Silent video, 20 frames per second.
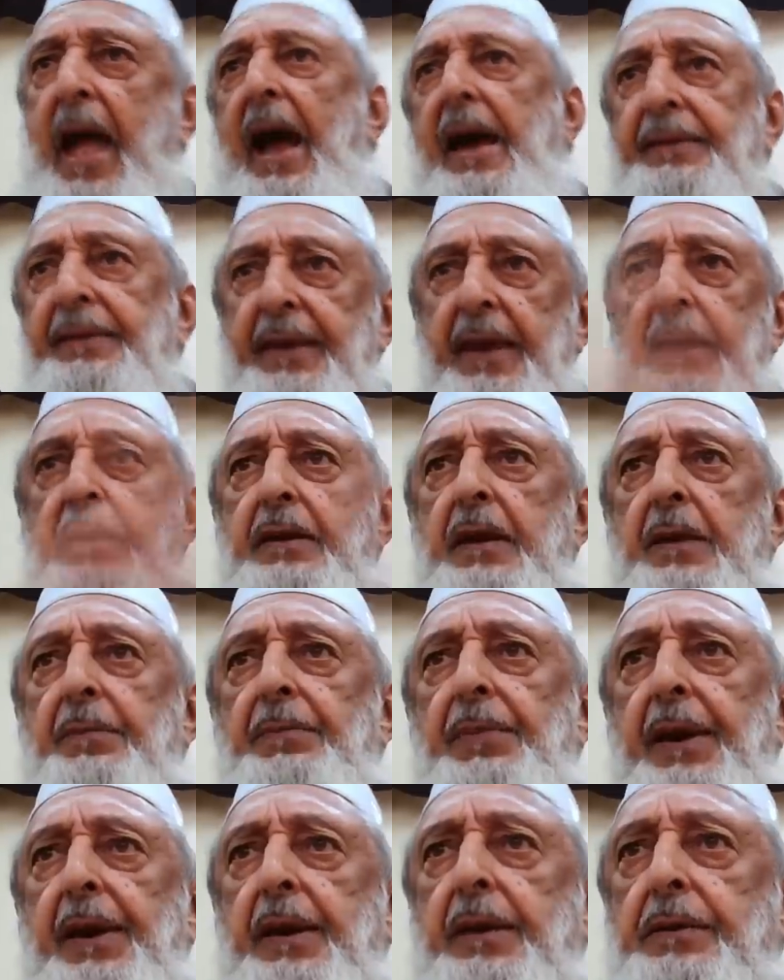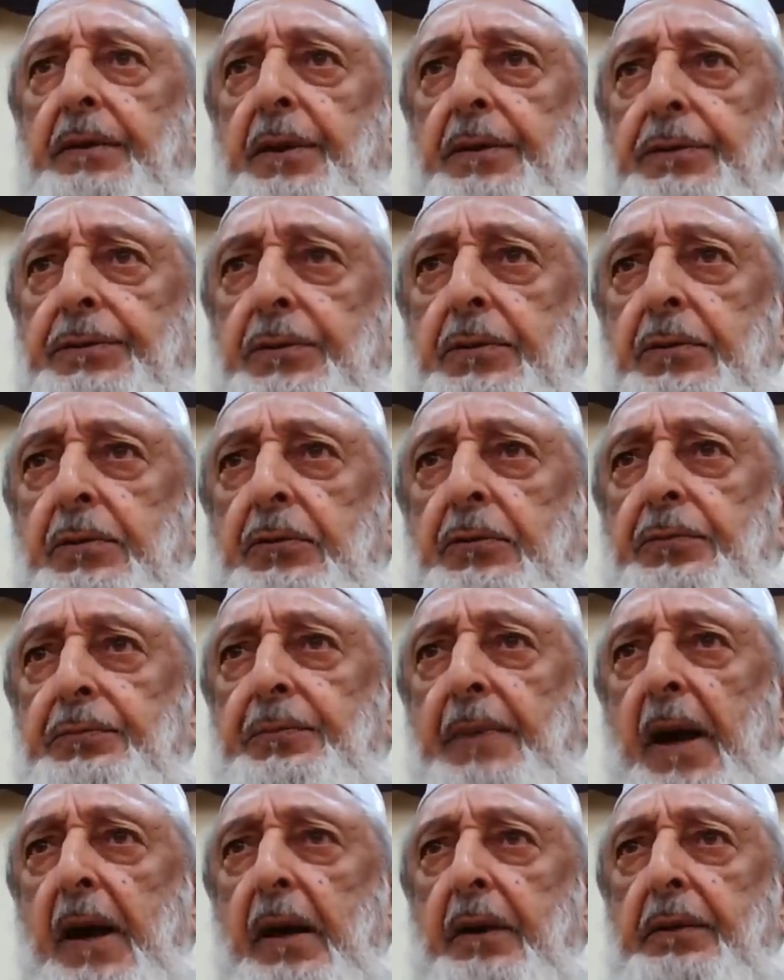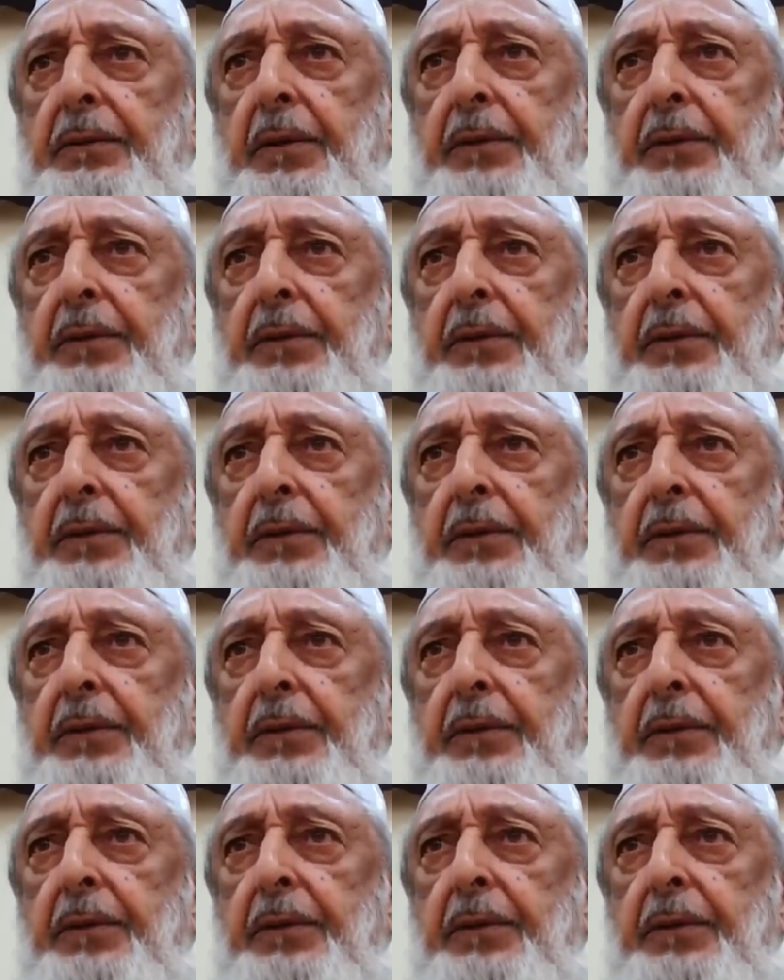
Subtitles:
And then they bring the Jews back